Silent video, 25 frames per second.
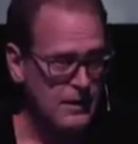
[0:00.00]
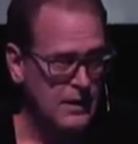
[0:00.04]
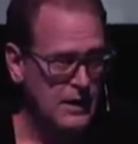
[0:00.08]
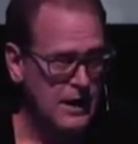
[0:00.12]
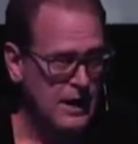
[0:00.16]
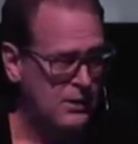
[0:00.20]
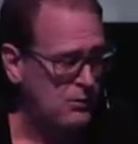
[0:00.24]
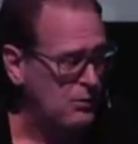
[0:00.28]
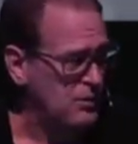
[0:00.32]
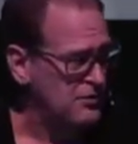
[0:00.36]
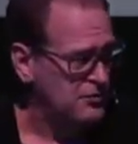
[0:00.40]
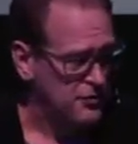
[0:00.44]

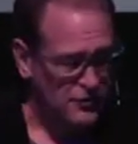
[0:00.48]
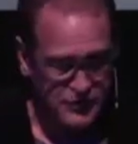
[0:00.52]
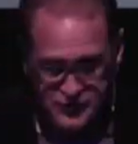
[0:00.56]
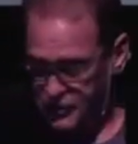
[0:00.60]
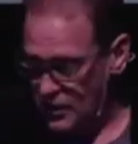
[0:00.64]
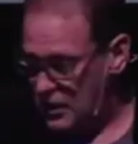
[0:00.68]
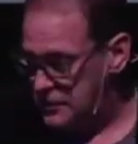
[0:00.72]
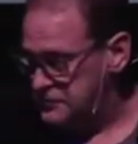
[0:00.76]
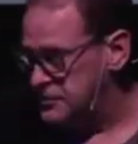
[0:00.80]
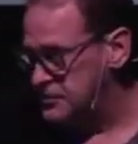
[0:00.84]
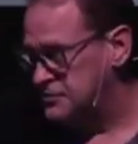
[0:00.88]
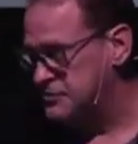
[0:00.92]
And I want you
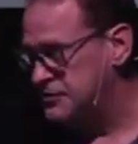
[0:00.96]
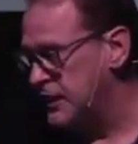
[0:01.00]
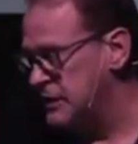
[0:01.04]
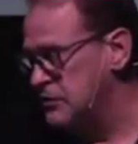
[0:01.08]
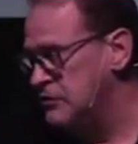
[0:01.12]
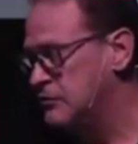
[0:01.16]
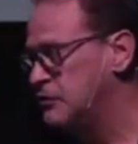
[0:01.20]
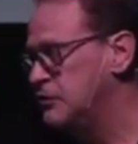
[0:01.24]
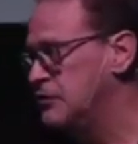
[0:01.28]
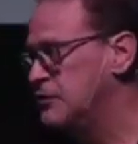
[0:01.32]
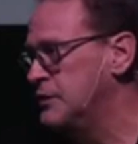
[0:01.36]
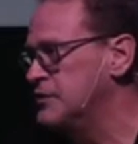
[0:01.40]
to
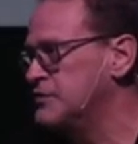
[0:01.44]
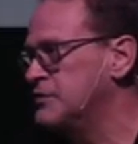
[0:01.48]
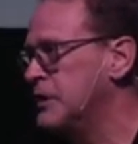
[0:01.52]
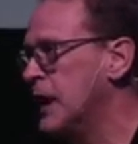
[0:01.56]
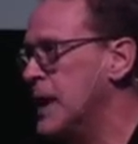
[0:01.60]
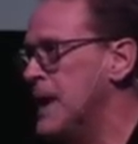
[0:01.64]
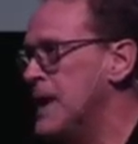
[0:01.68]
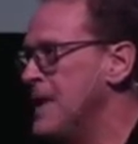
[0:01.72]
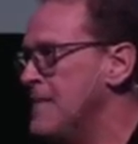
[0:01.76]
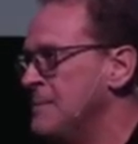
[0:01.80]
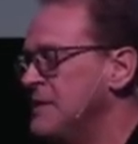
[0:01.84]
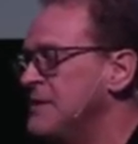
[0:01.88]
understand, too, this
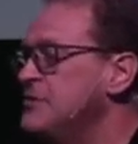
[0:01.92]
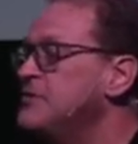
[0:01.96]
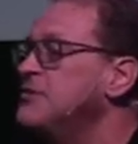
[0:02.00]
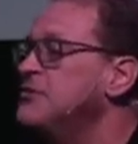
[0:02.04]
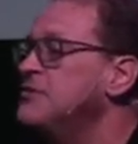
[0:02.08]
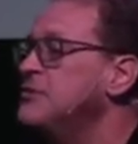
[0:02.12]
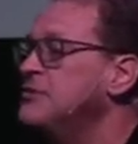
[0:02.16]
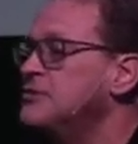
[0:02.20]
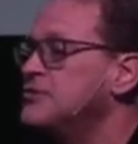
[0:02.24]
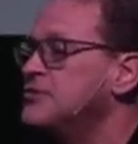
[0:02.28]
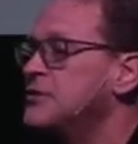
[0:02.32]
isn't